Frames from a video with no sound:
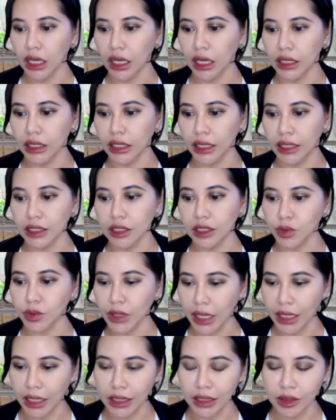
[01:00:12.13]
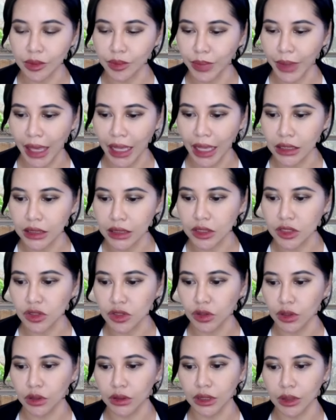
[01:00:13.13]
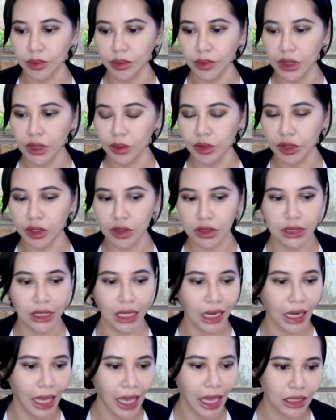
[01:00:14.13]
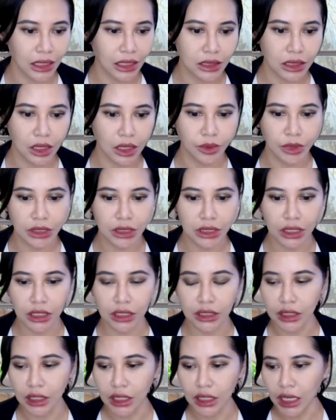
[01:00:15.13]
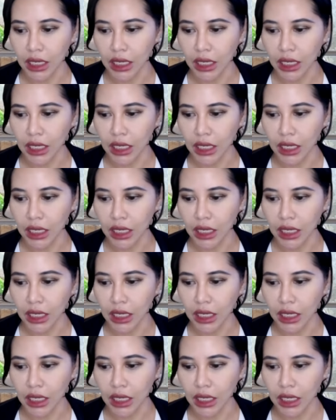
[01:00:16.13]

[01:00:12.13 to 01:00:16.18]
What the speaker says: and in creating the balance, you know, because the land is limited,